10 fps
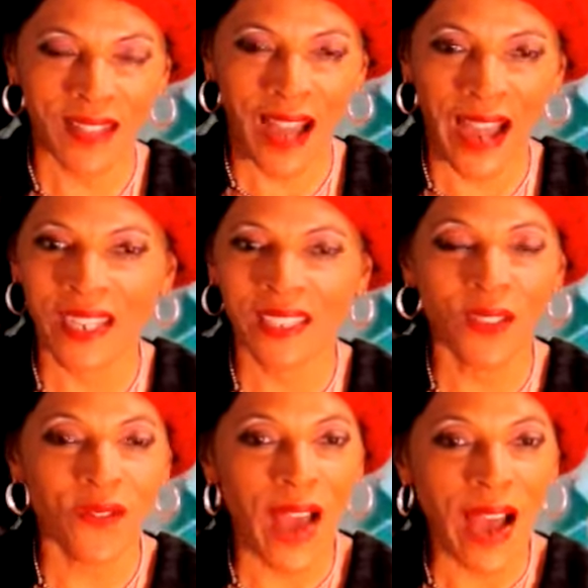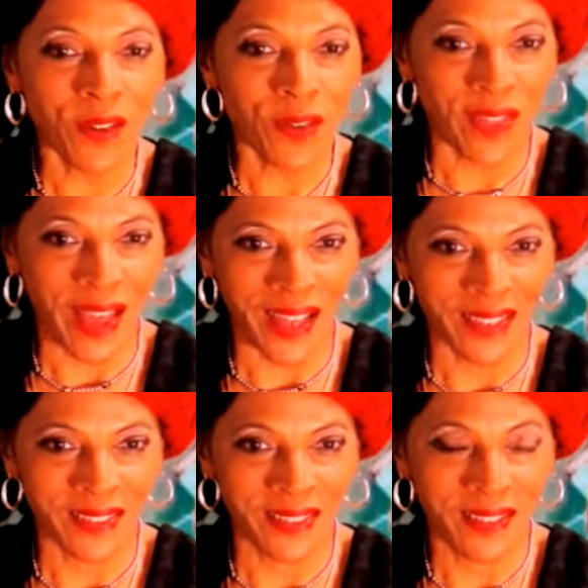I need to value that.
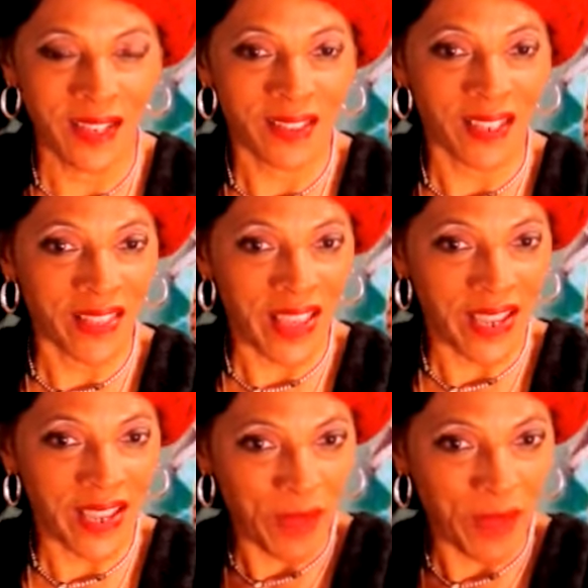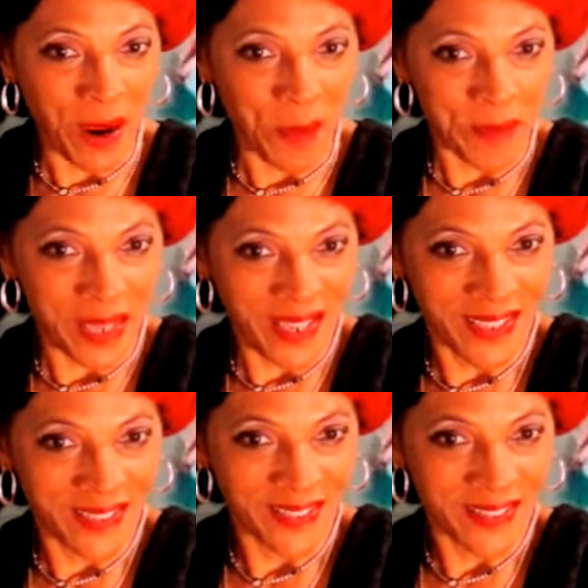Did they come to help me?
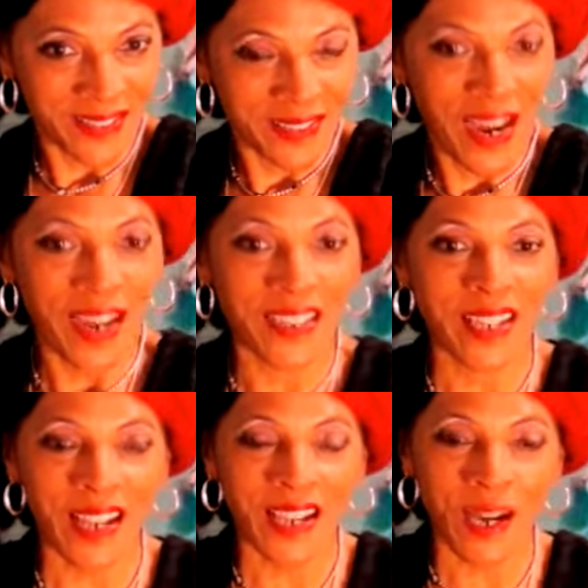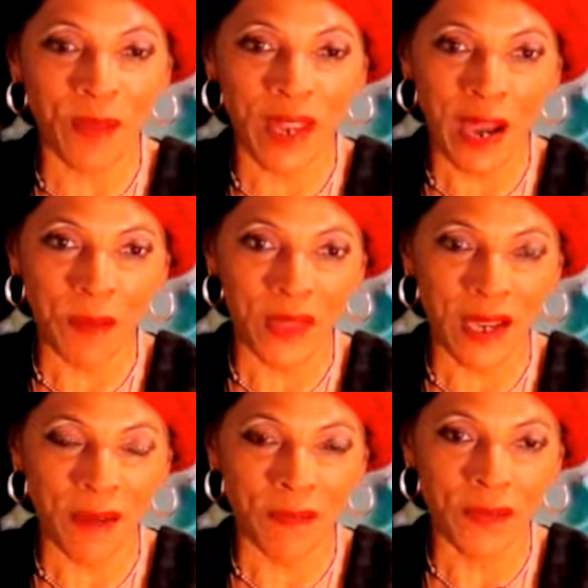Or did I come to help
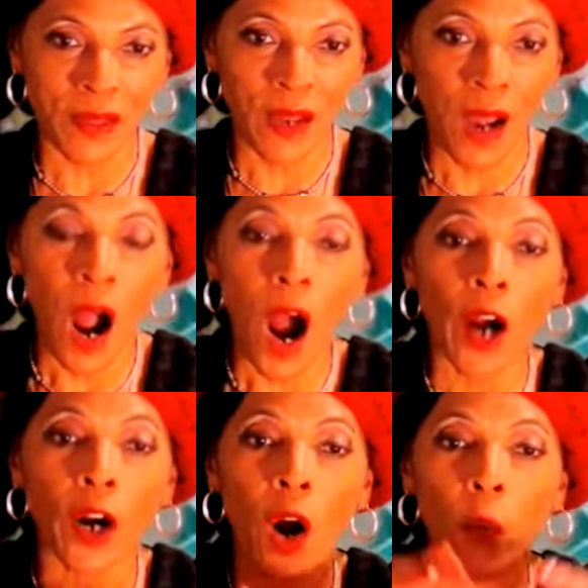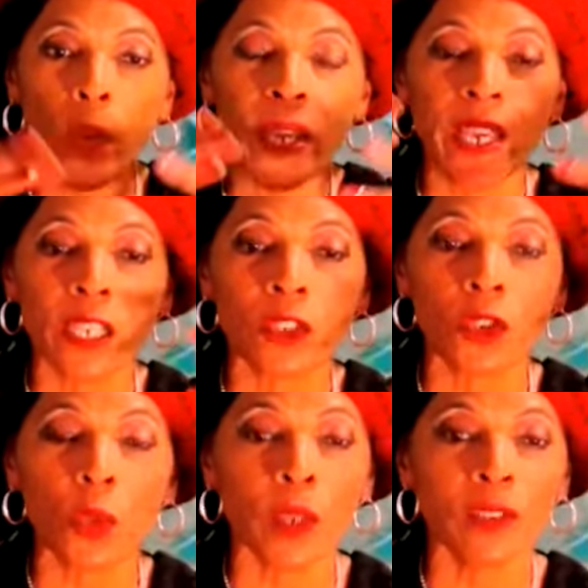them? Or are we here
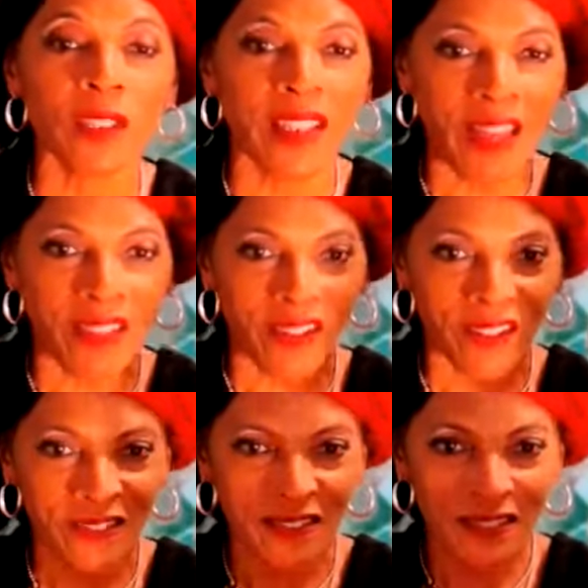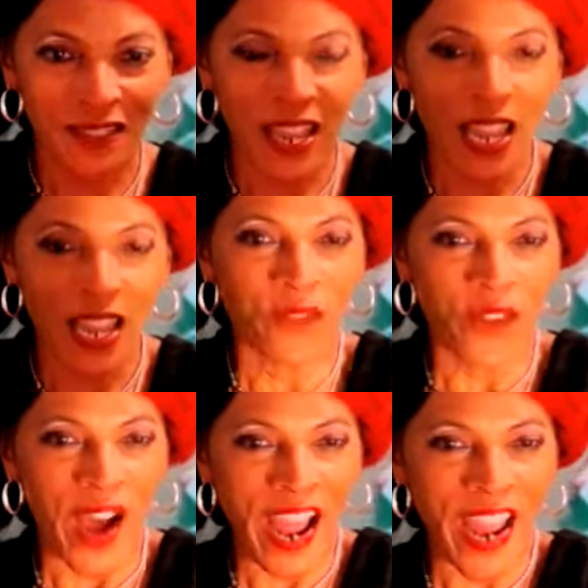to work together in
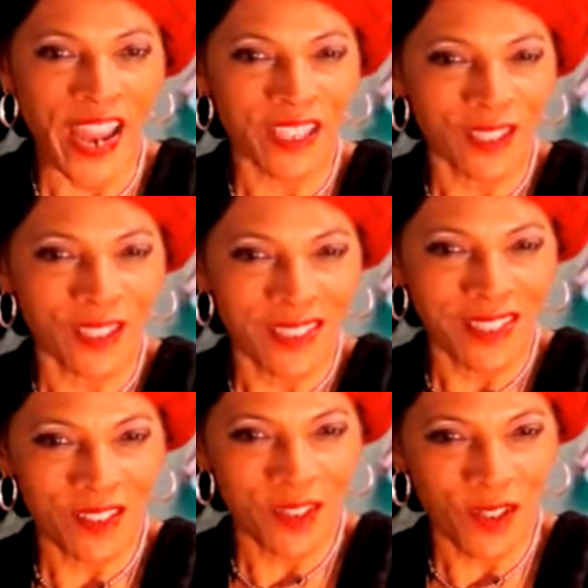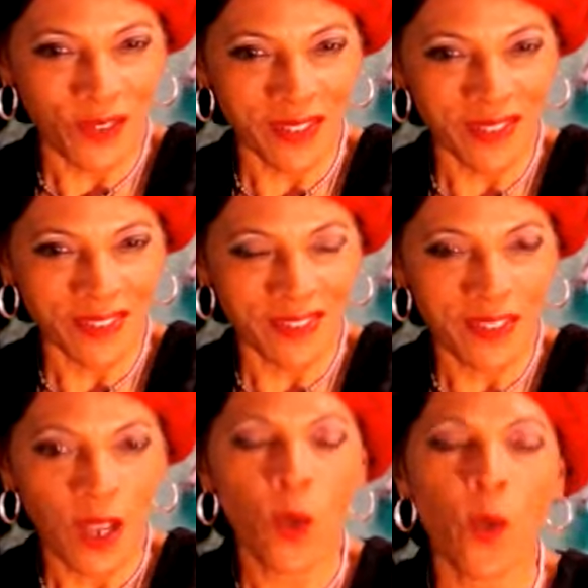fine tuning the universe?
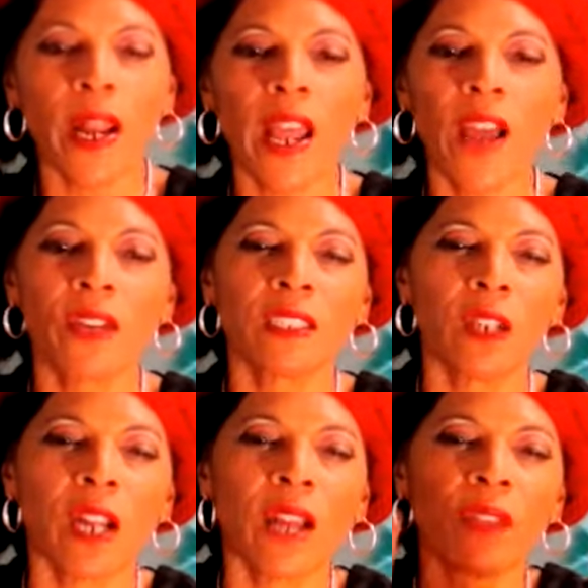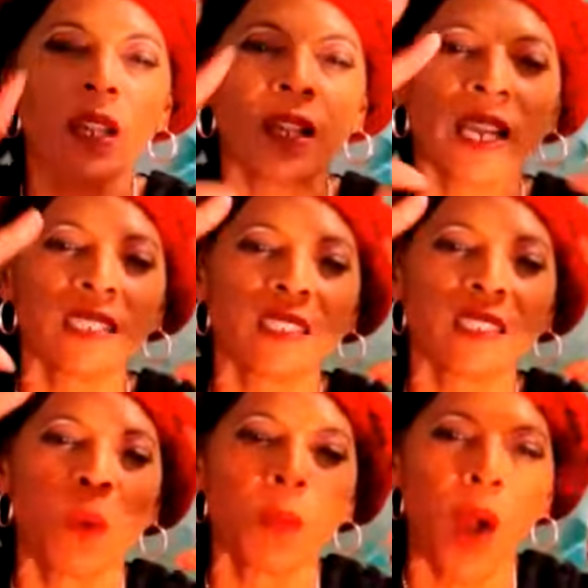Whatever it is, you don't have to look at it
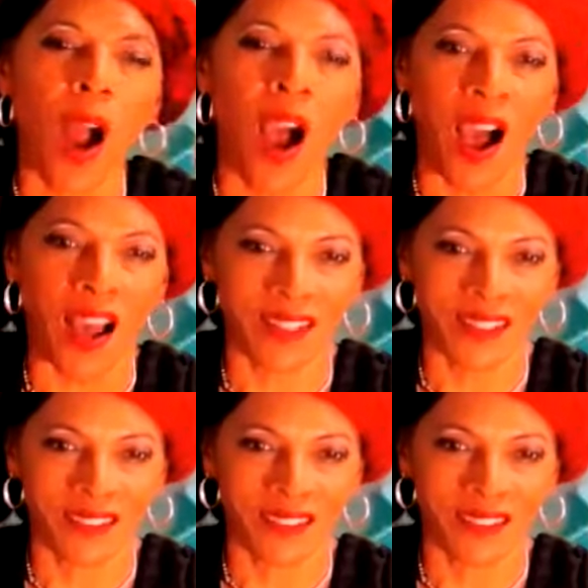so broad,